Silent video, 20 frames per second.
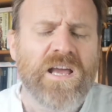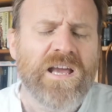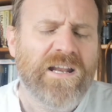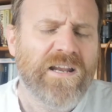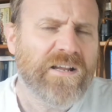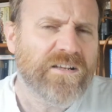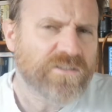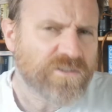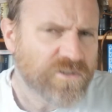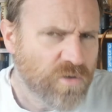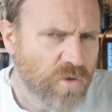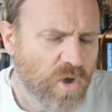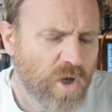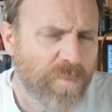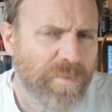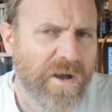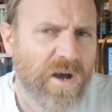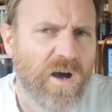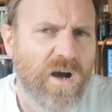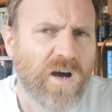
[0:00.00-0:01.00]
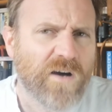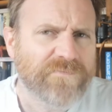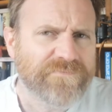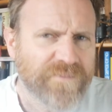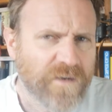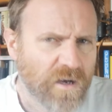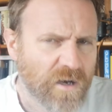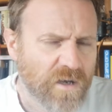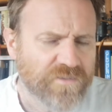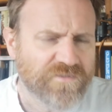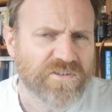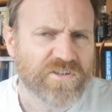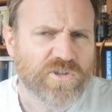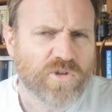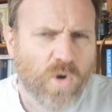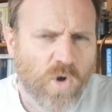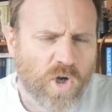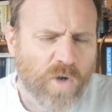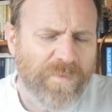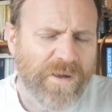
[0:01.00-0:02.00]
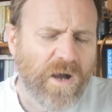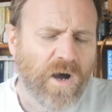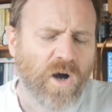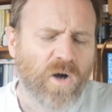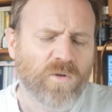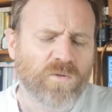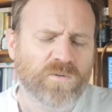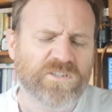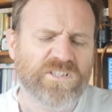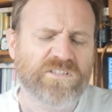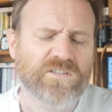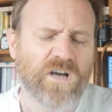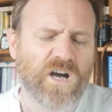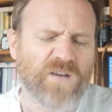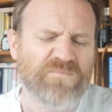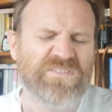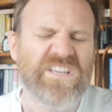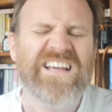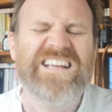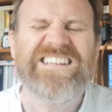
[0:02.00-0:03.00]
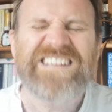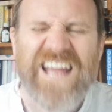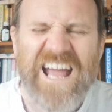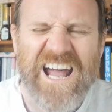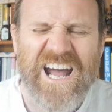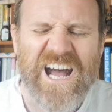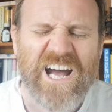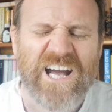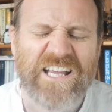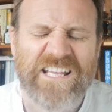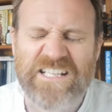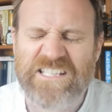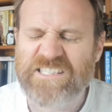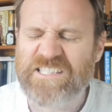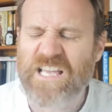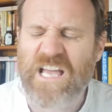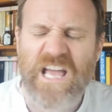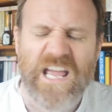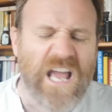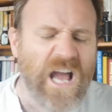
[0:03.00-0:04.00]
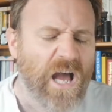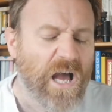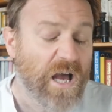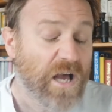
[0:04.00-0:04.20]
Let's talk about our father and talk about old times." "Nah," he'd say.